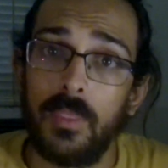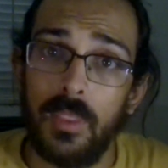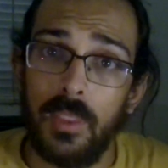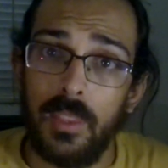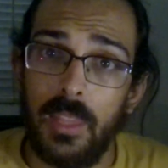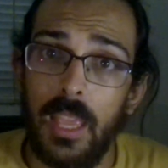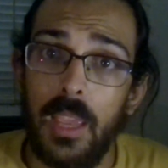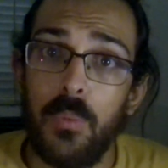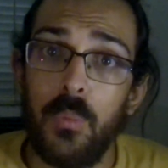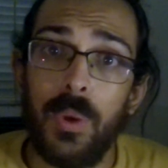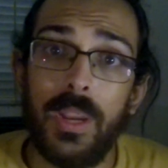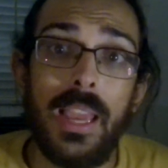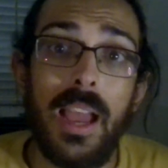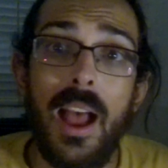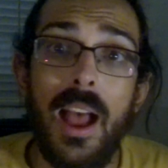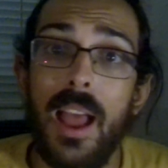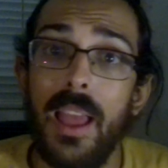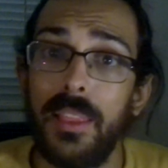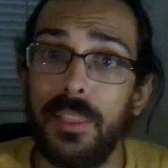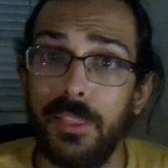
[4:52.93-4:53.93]
Then we
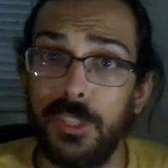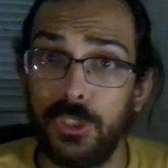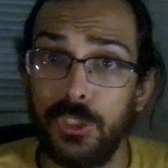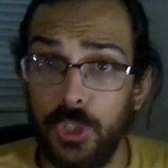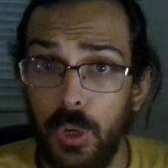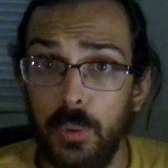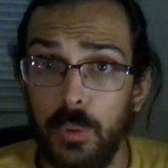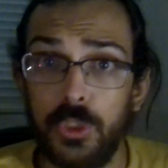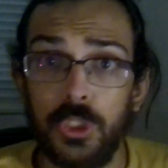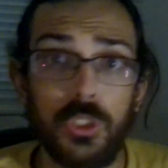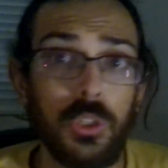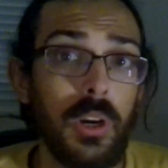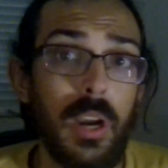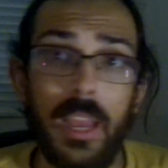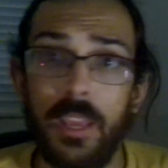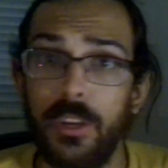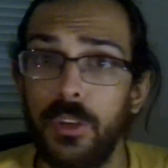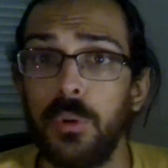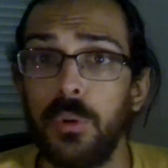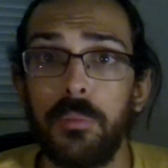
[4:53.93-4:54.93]
got the jokester.
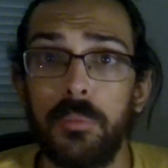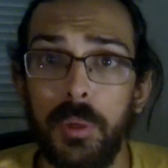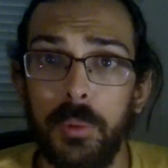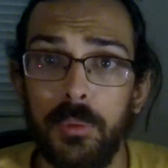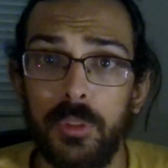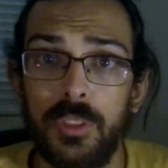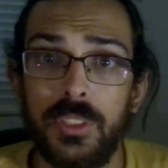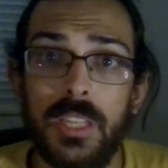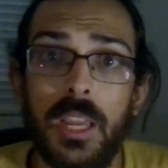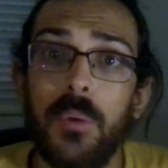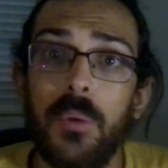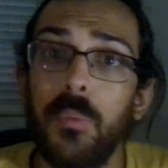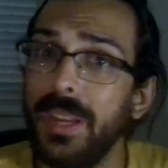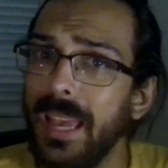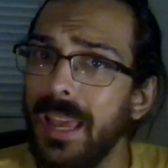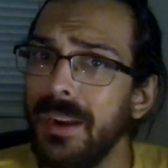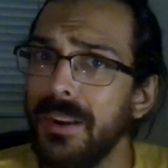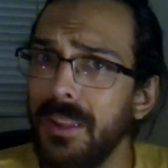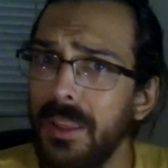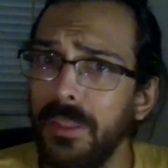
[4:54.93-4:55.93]
I don't remember his name. We
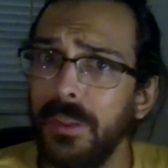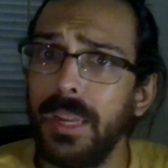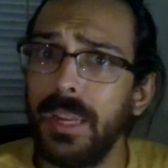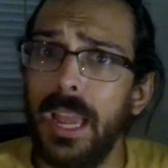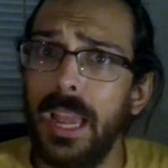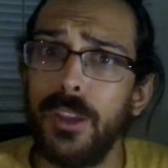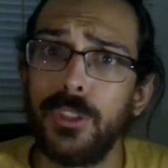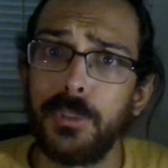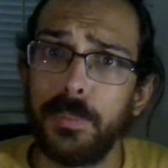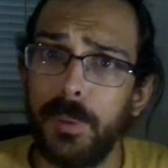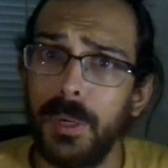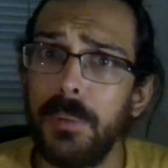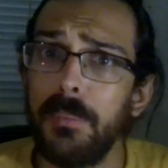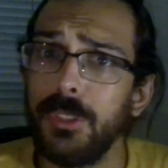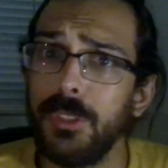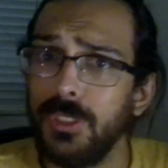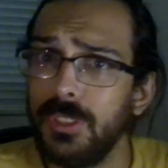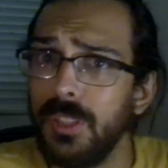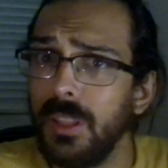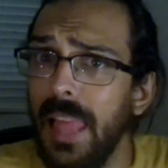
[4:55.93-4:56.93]
got another guy who's pretty
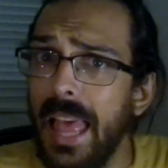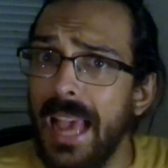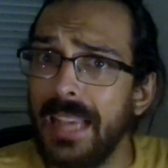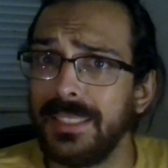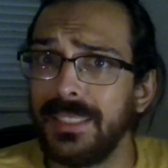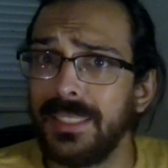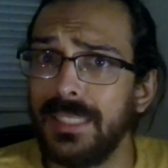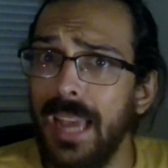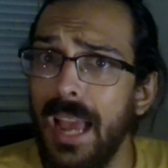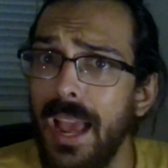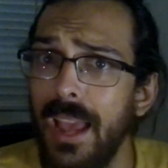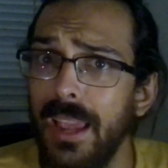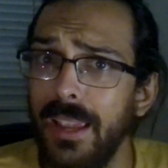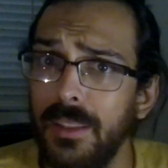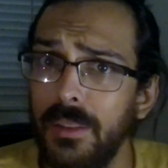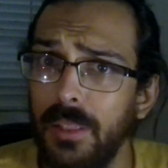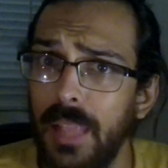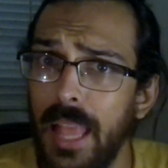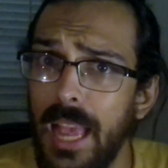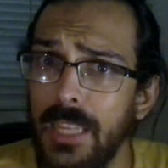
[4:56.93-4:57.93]
much the last guy,
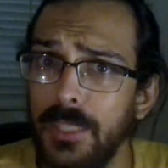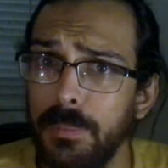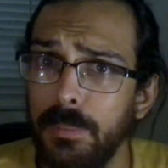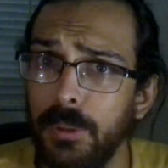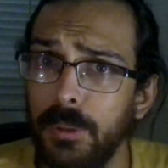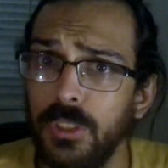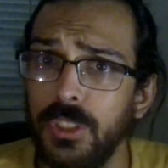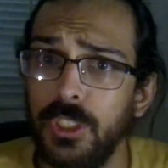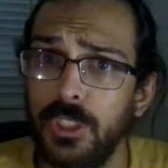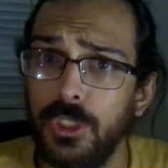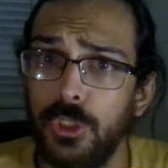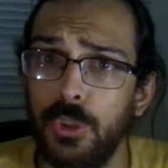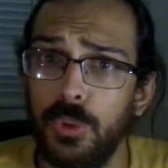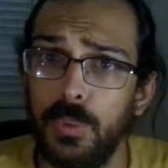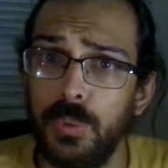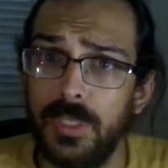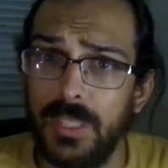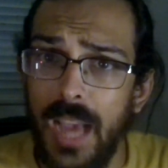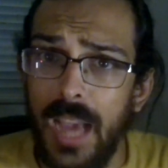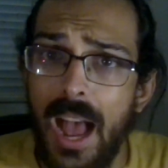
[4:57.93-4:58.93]
last person to
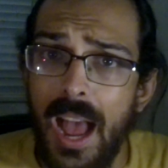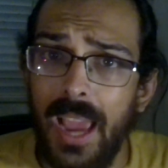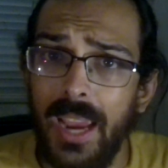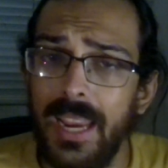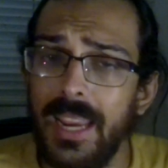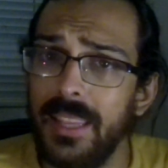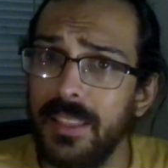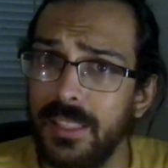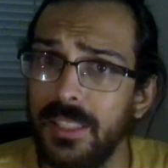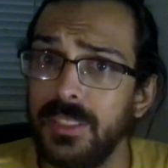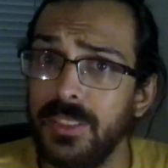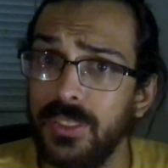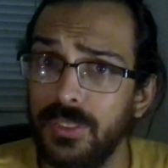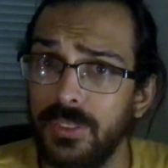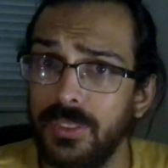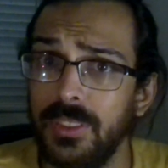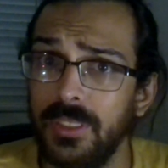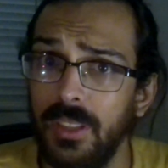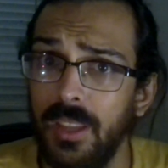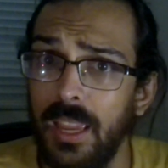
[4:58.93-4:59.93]
die in
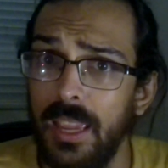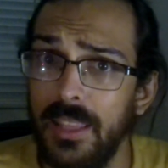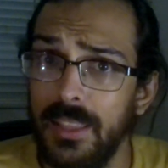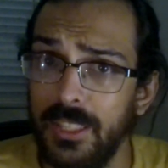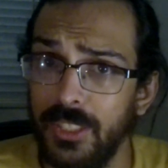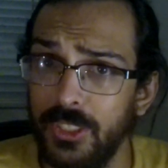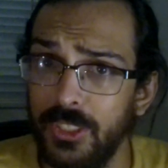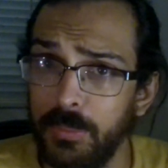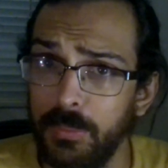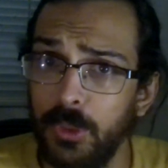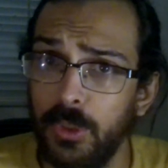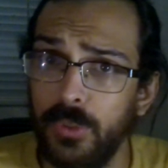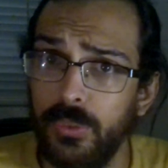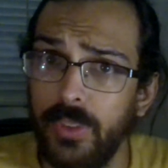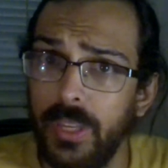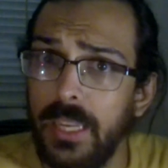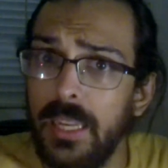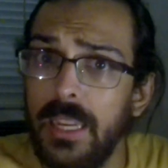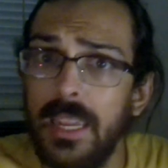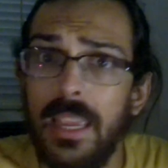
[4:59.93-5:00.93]
this in this
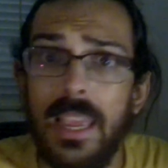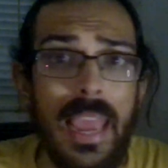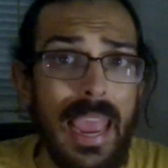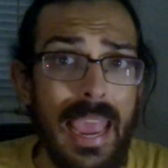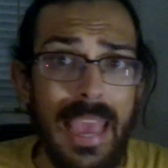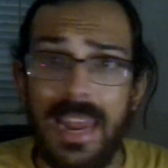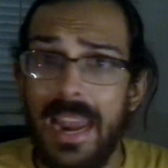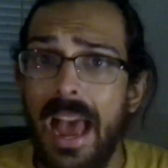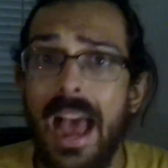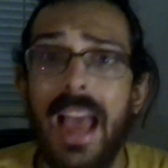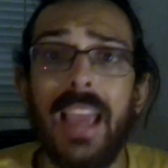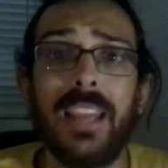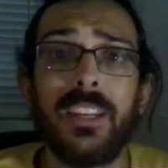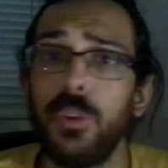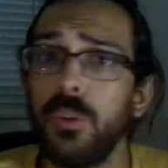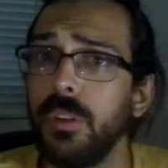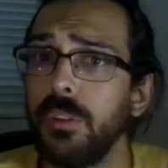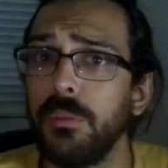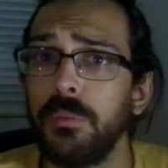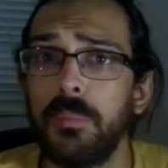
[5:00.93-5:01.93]
movie, and I
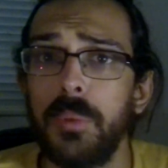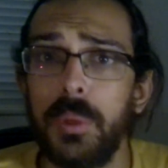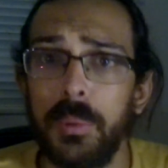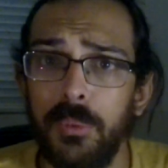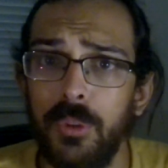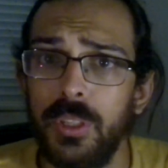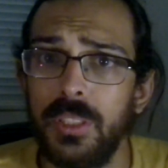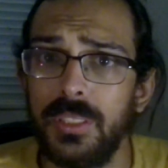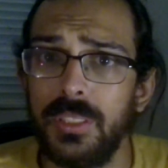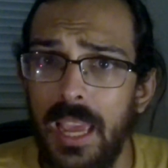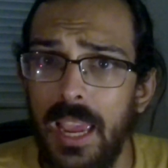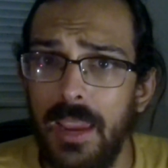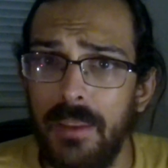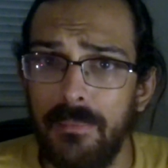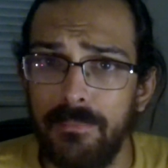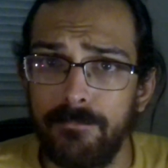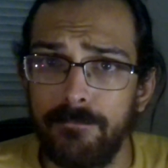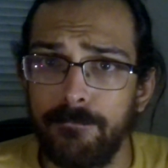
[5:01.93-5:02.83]
don't even remember his name.